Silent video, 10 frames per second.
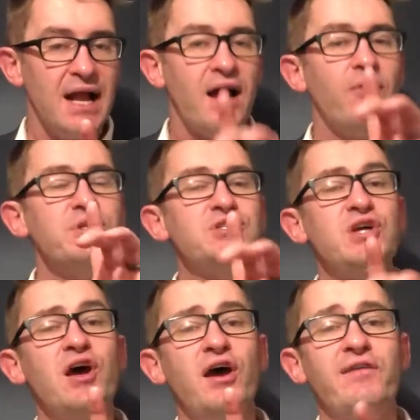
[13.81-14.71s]
A
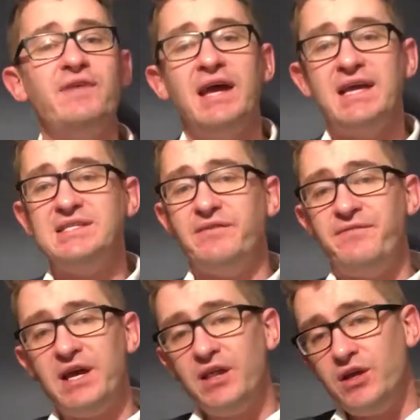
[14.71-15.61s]
reserve is the
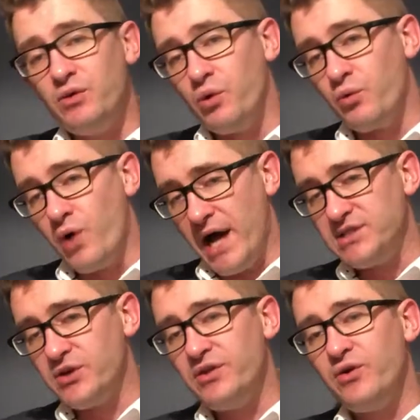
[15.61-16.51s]
figure that you will
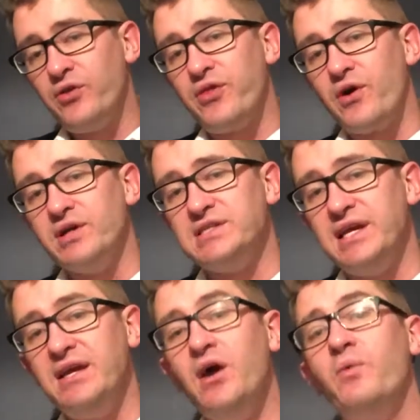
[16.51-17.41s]
write on the
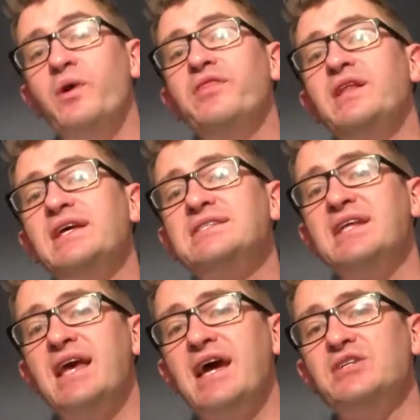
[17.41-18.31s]
authority with the
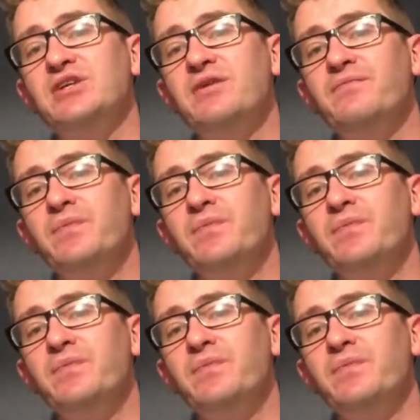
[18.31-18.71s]
listing agent